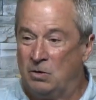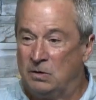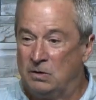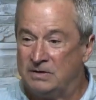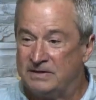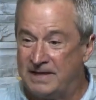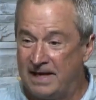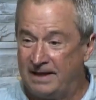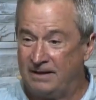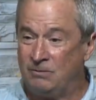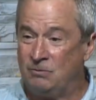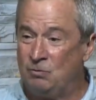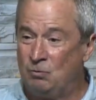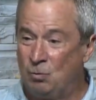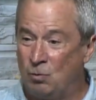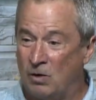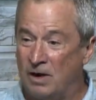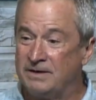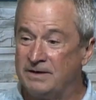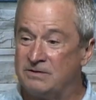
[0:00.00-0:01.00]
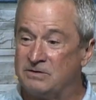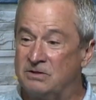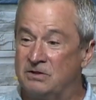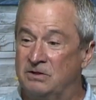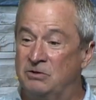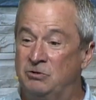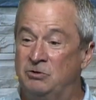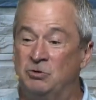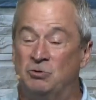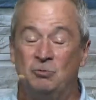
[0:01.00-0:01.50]
Satan wants
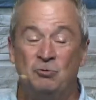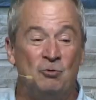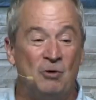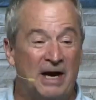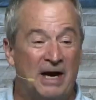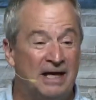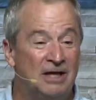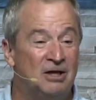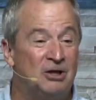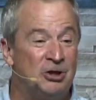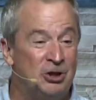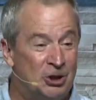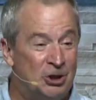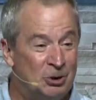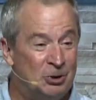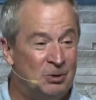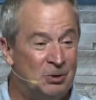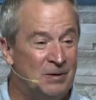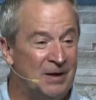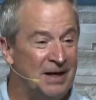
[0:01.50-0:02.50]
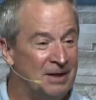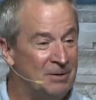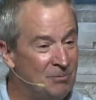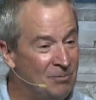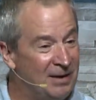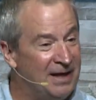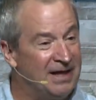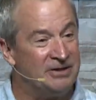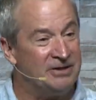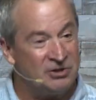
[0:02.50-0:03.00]
to derail you and
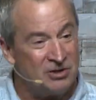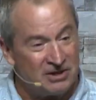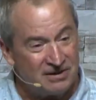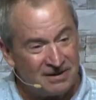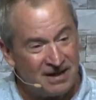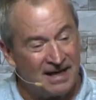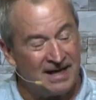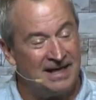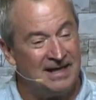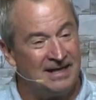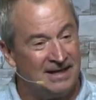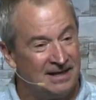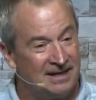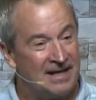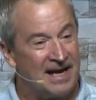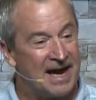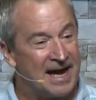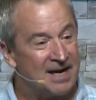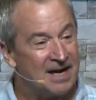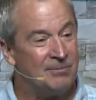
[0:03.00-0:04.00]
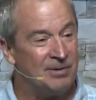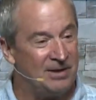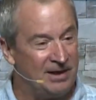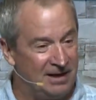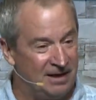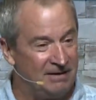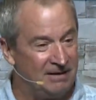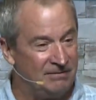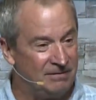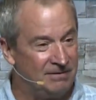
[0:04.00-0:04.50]
me, just like he did Adam and
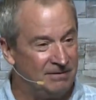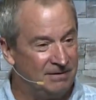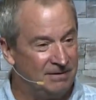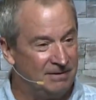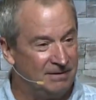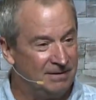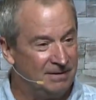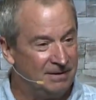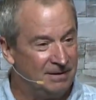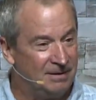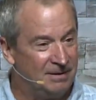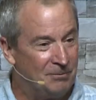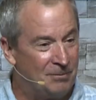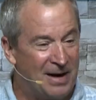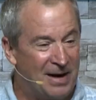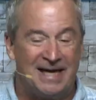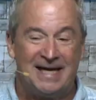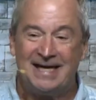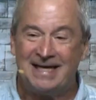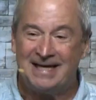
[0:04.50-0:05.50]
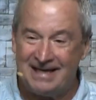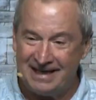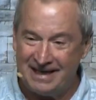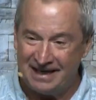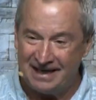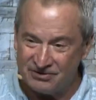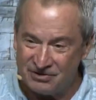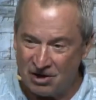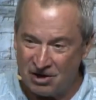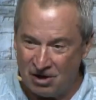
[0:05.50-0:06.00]
Eve, by hitting
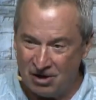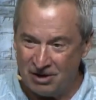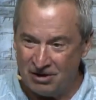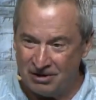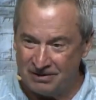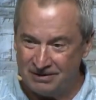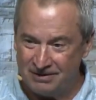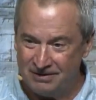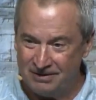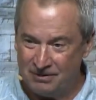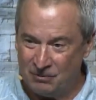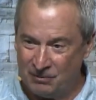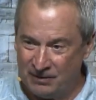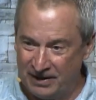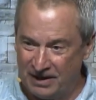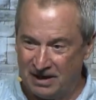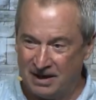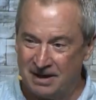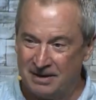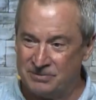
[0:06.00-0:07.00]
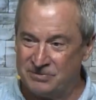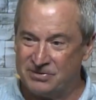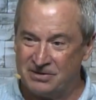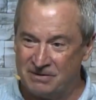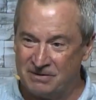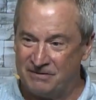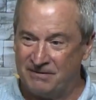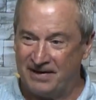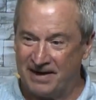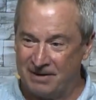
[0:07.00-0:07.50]
us hard when it comes to
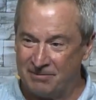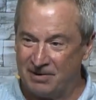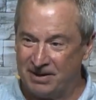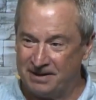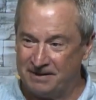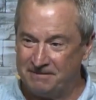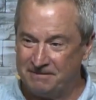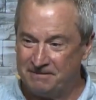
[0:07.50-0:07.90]
the family.